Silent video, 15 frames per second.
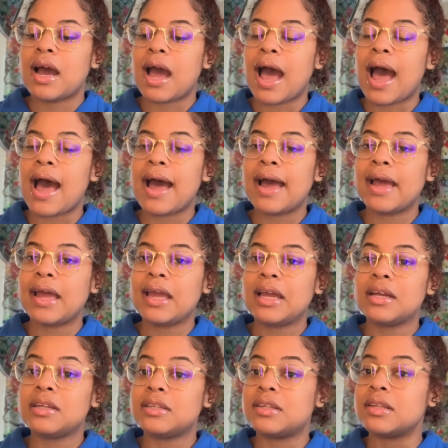
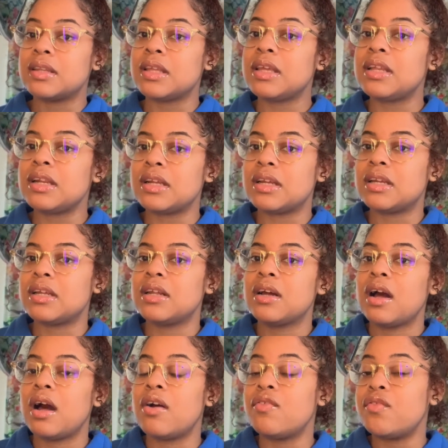I deleted
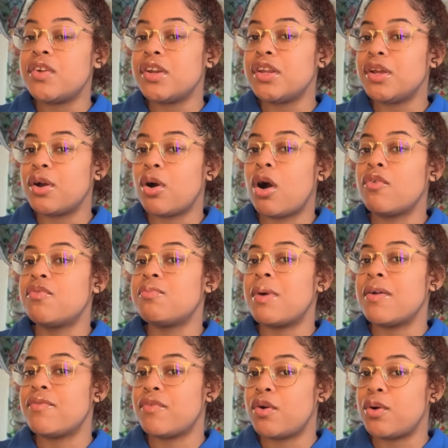a video off of my
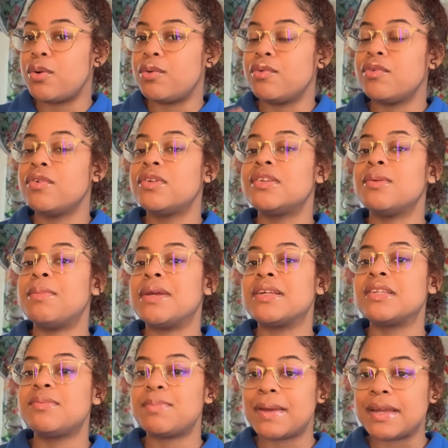phone to make
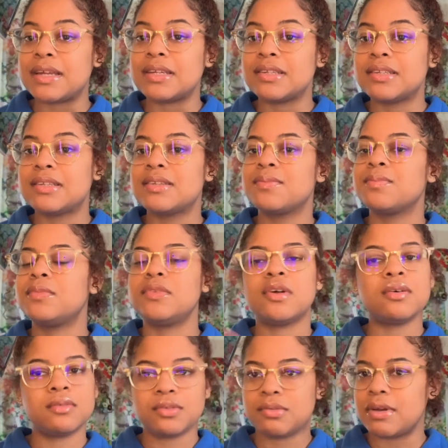space.
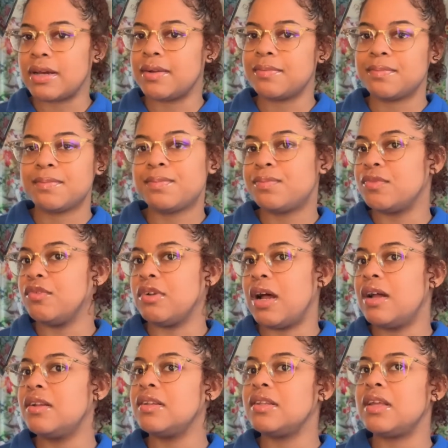Don't do that. Do
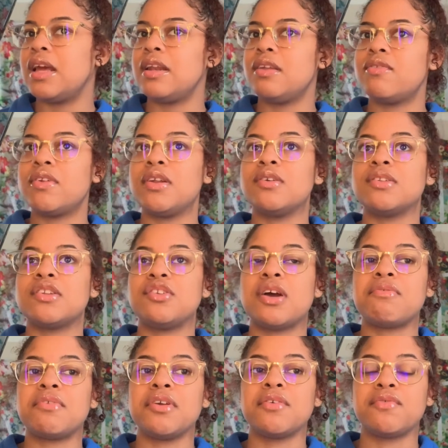not delete any videos that you
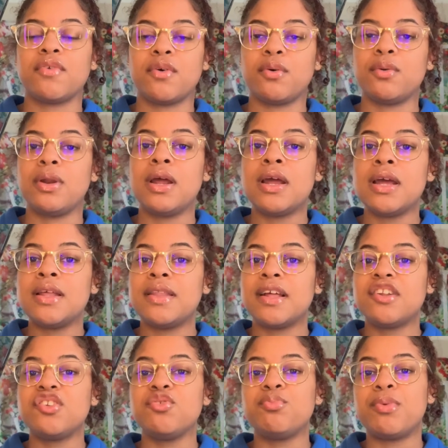have on your phone
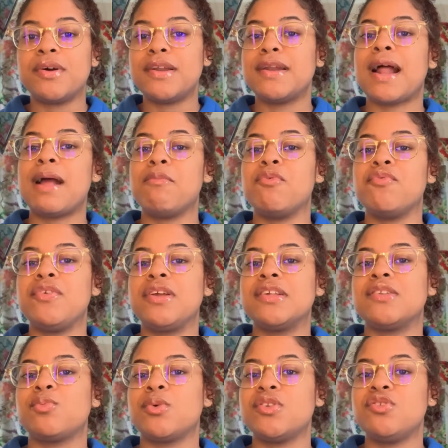that you put in iMovie,
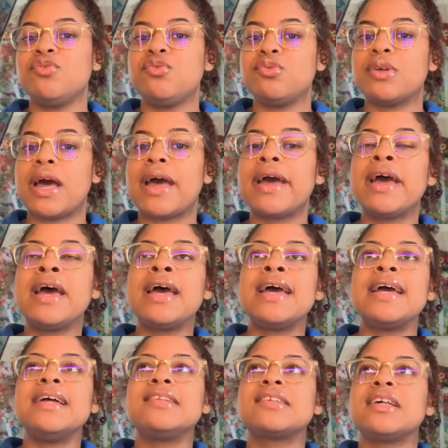because once you do that,
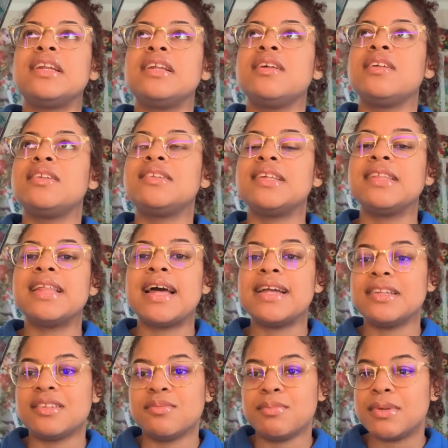it's gonna say that
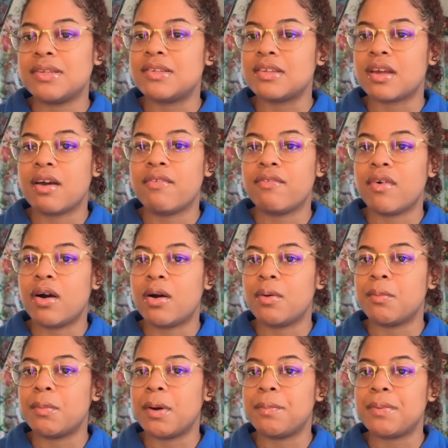it's missing
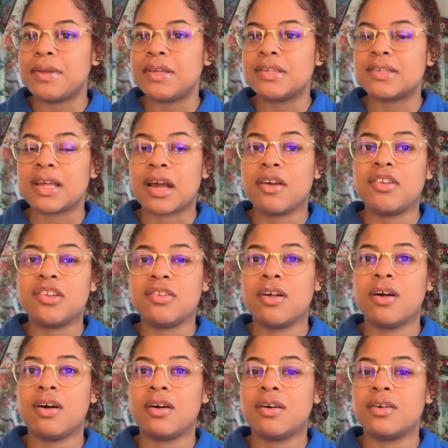a piece, like
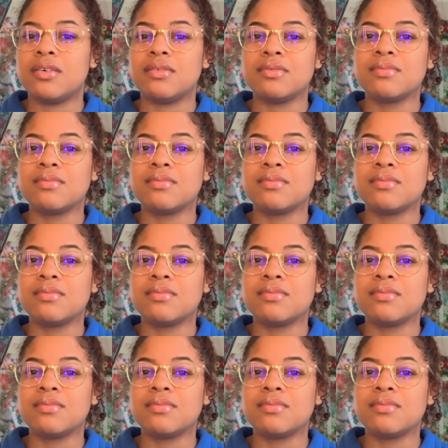a